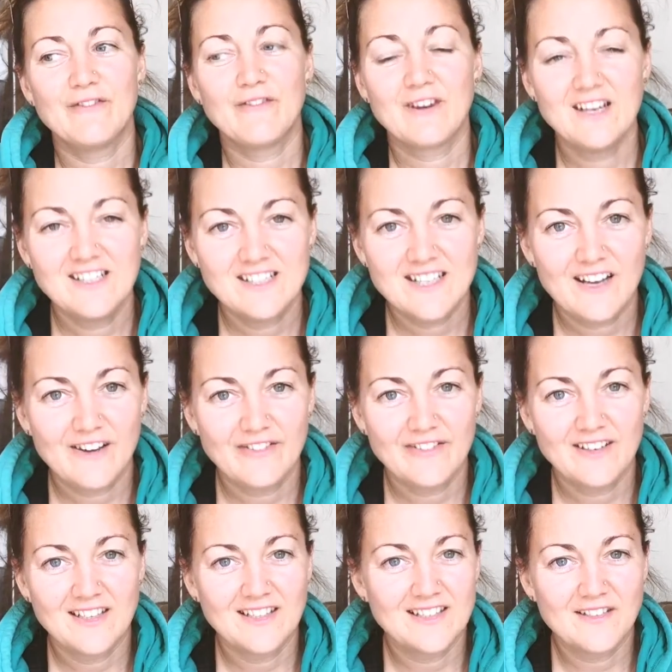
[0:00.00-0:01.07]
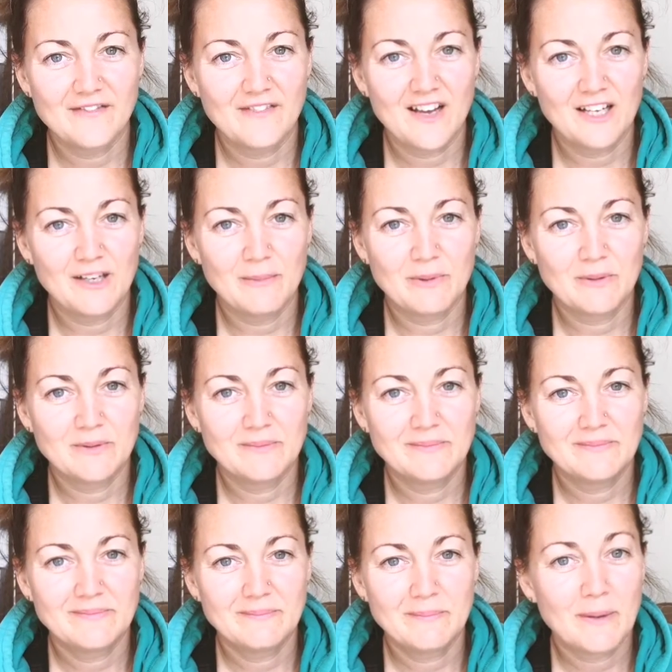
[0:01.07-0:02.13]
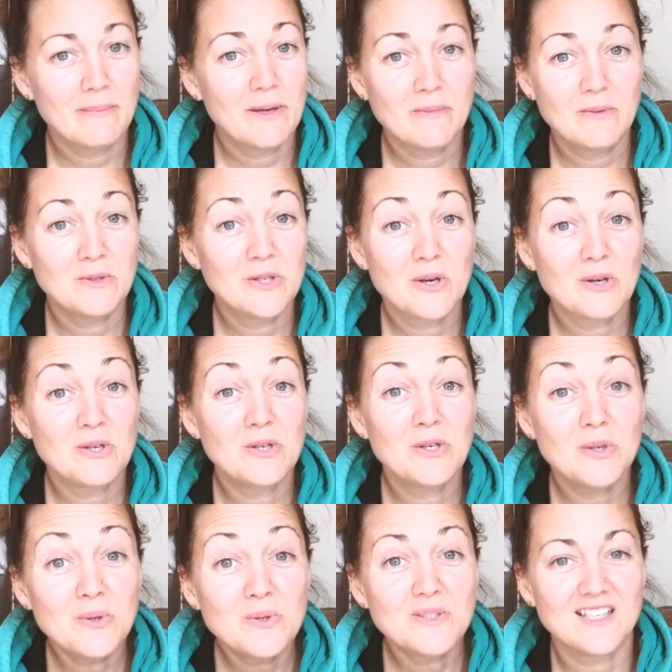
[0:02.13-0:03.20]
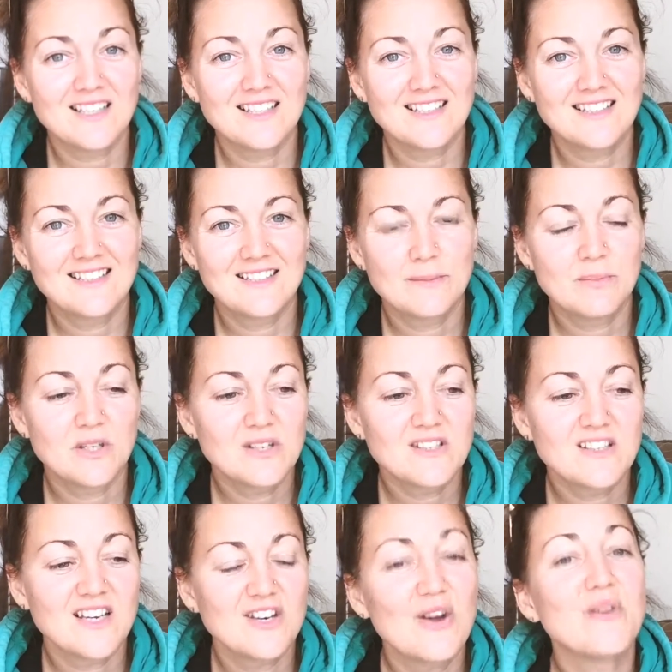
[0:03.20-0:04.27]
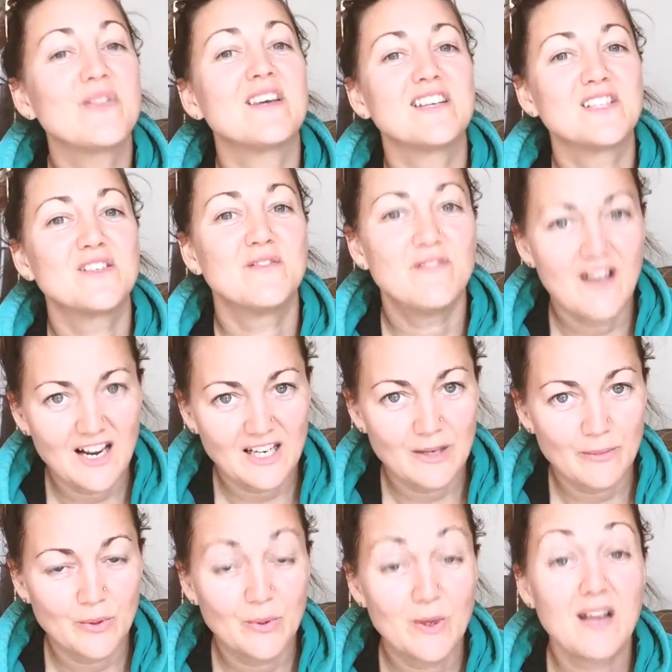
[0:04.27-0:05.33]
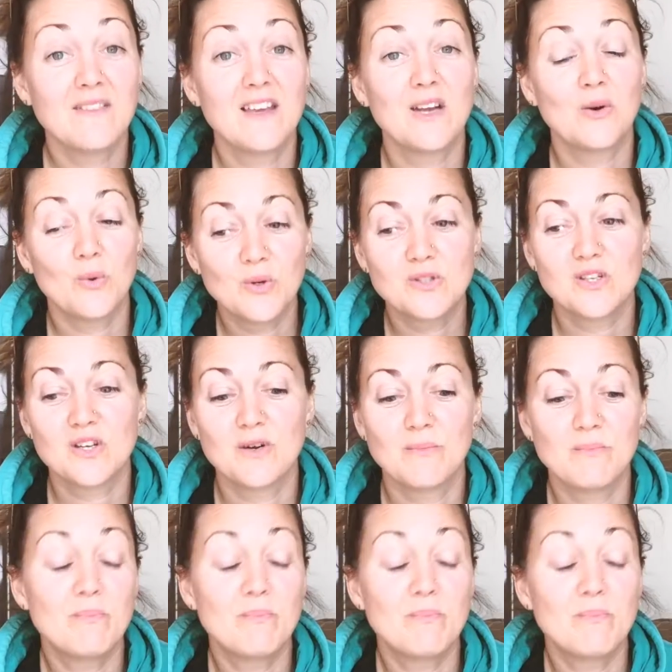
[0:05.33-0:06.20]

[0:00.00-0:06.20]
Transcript: Free stuff is invaluable, but people don't use it because they don't think it's valuable, and they also,